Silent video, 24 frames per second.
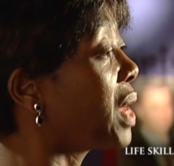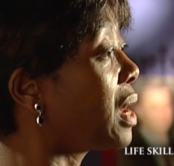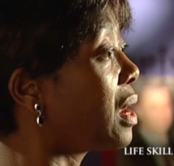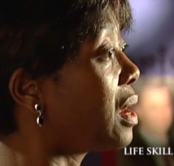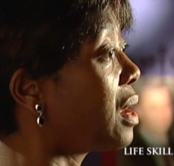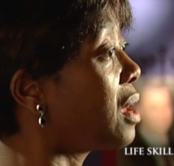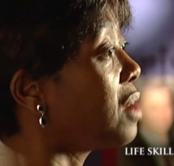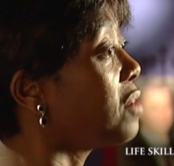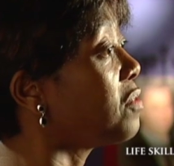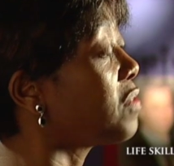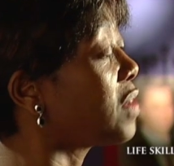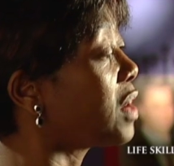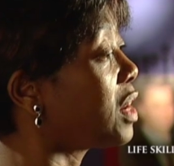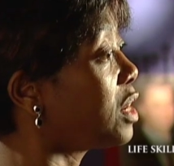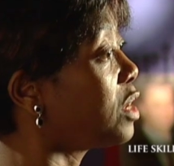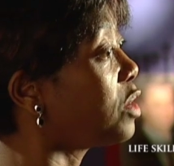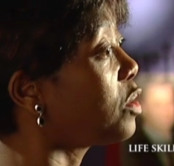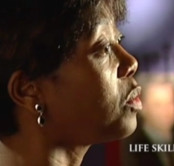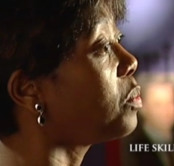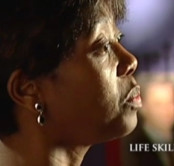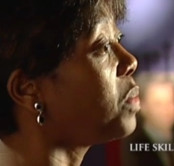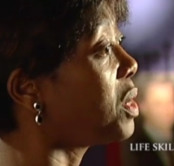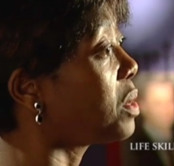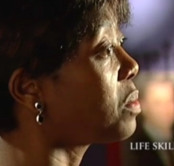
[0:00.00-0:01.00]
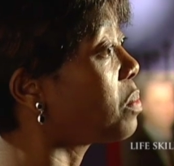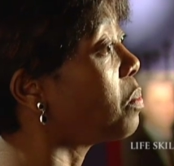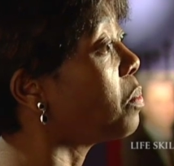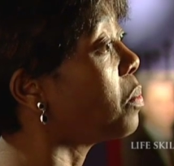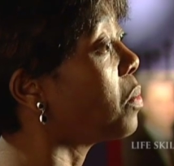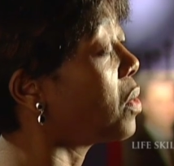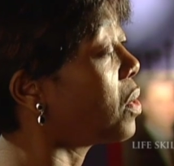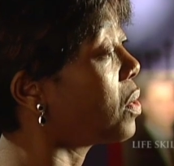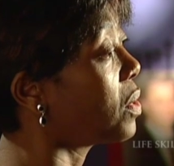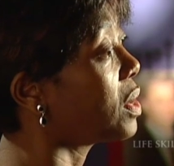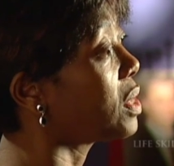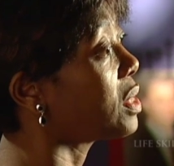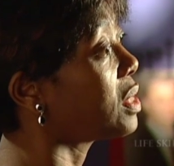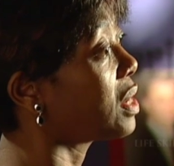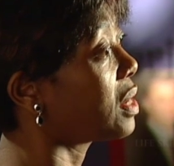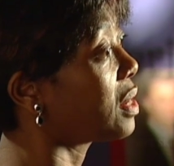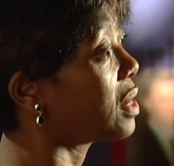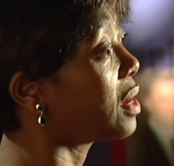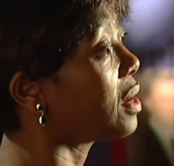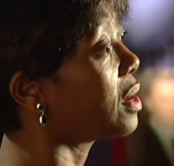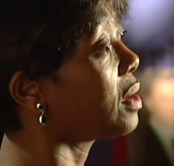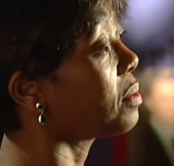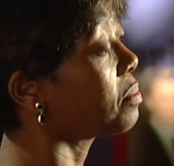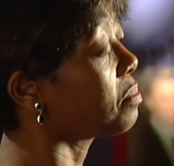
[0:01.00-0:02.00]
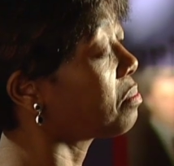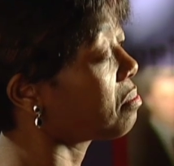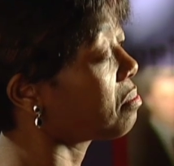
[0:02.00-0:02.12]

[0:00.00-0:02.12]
her life a little bit more than I,